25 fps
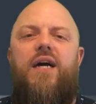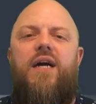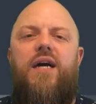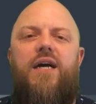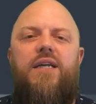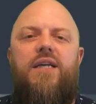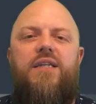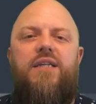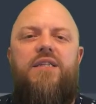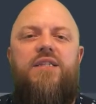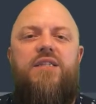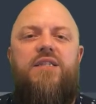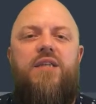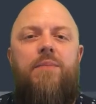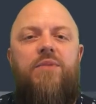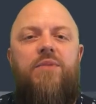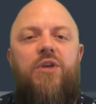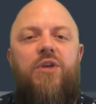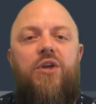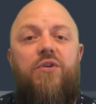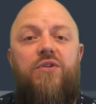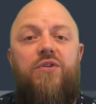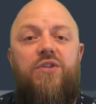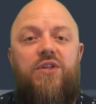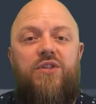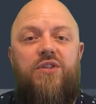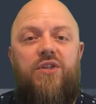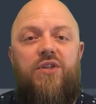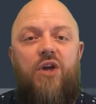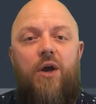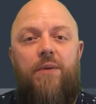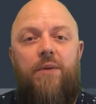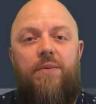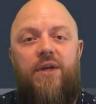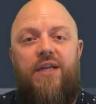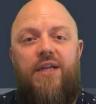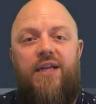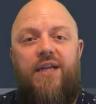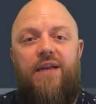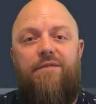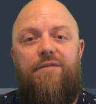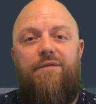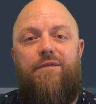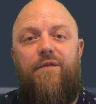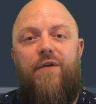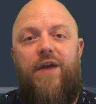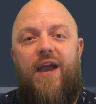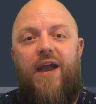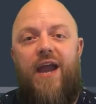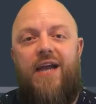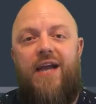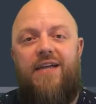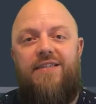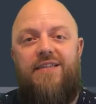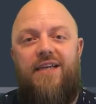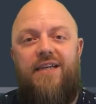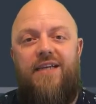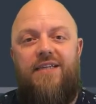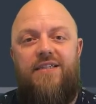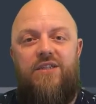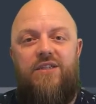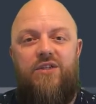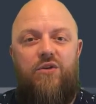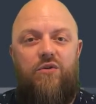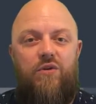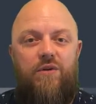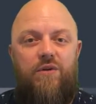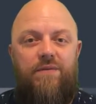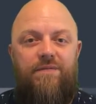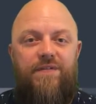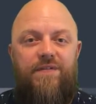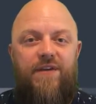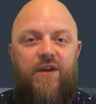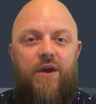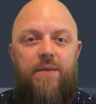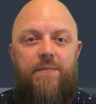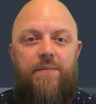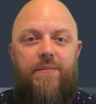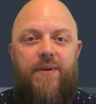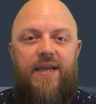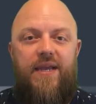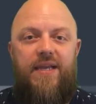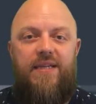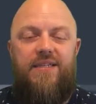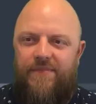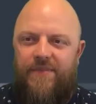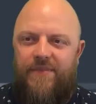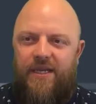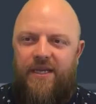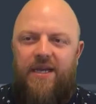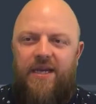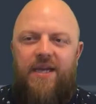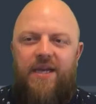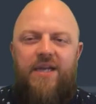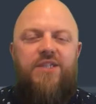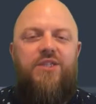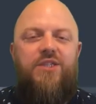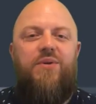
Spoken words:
some users I'm going to give free access and call them VIPs. So